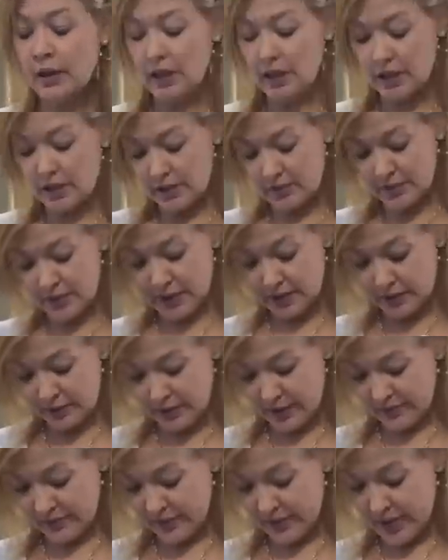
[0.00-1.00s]
Um, I
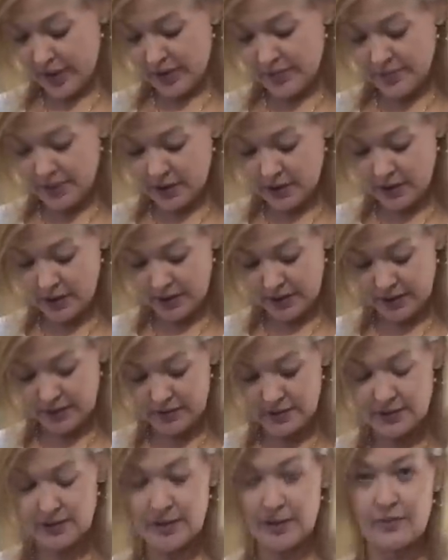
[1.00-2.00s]
love them. And
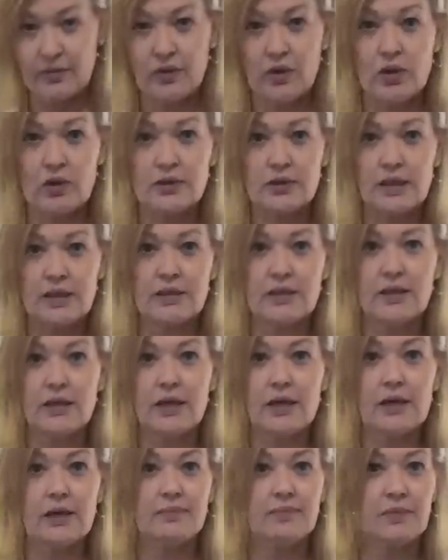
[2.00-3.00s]
since I have a long day
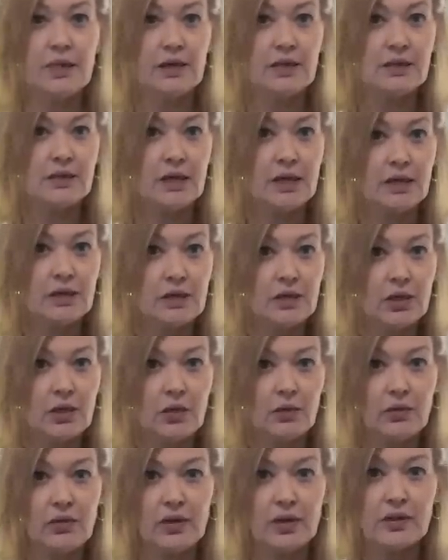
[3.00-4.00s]
today, I decided to go
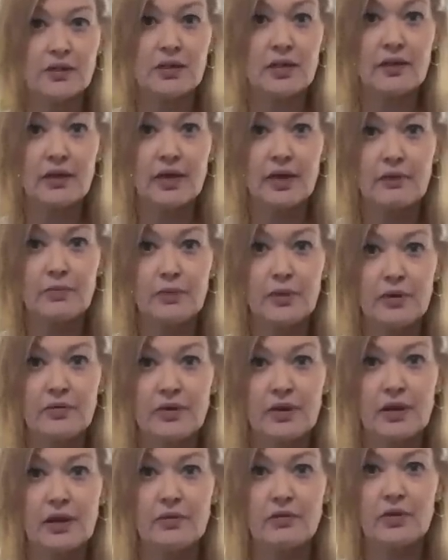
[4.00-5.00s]
with this. And they have
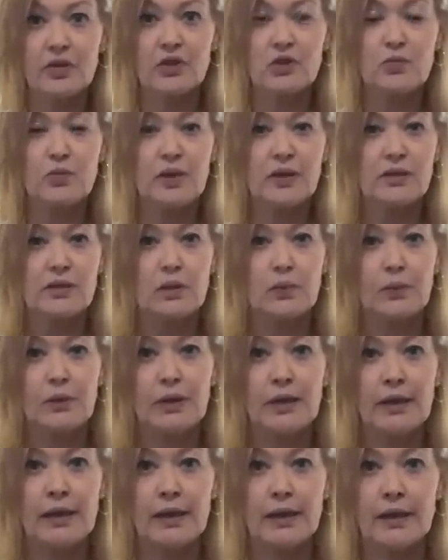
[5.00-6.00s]
perfect coverage, plus they're
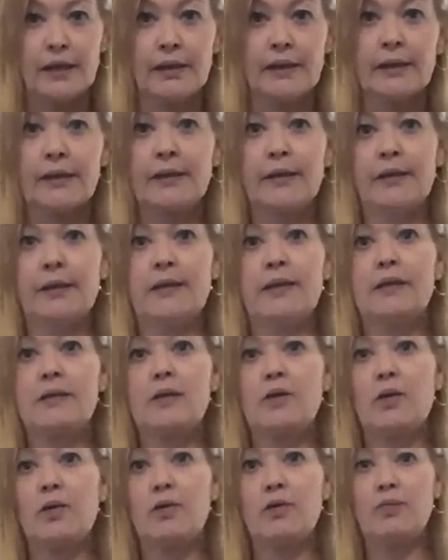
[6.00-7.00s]
pretty.
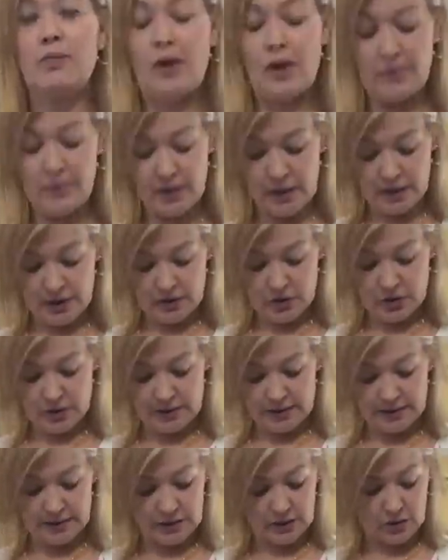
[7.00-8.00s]
So if you pop that under,
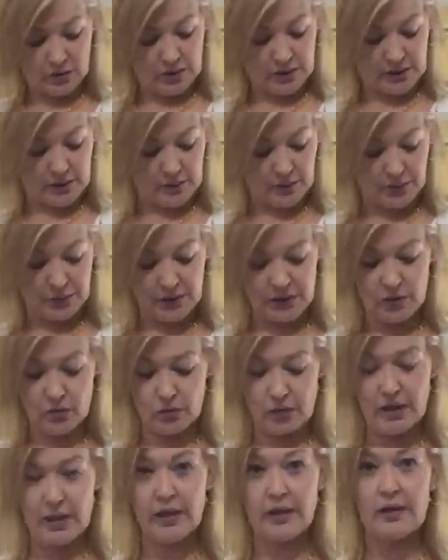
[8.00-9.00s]
because there's a little bit of that pretty
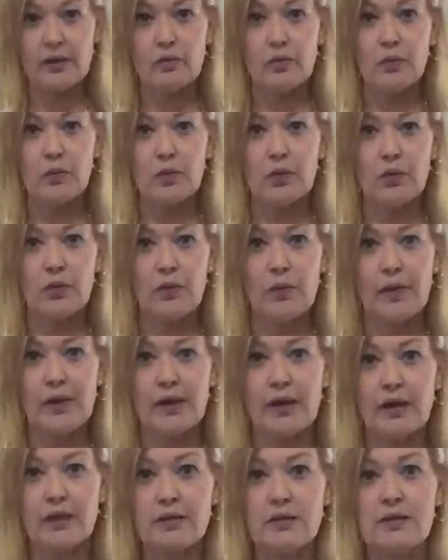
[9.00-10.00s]
green, it would pull the
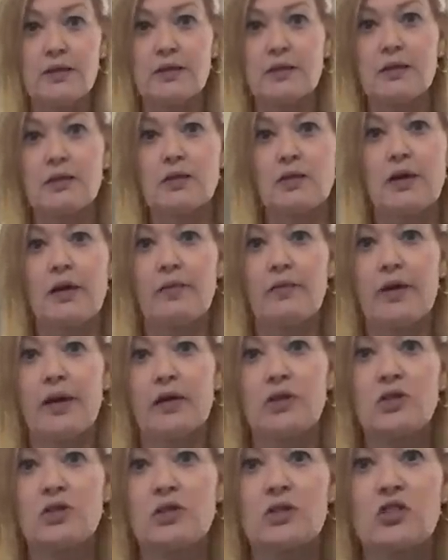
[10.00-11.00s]
pants. So I have
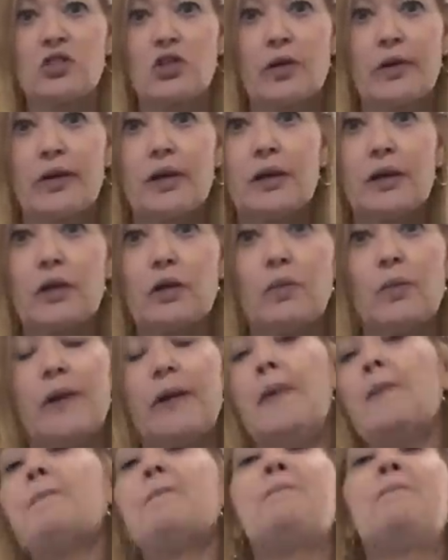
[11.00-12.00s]
that just showing a little
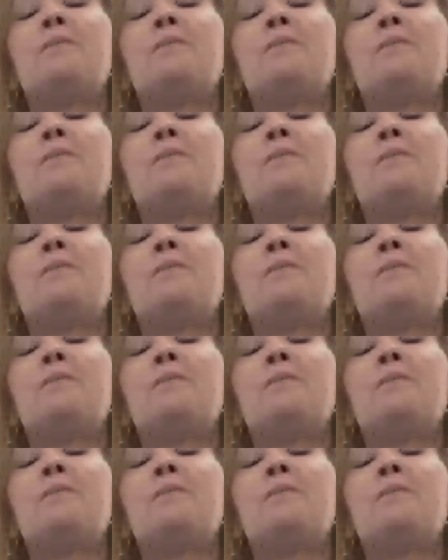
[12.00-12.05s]
bit.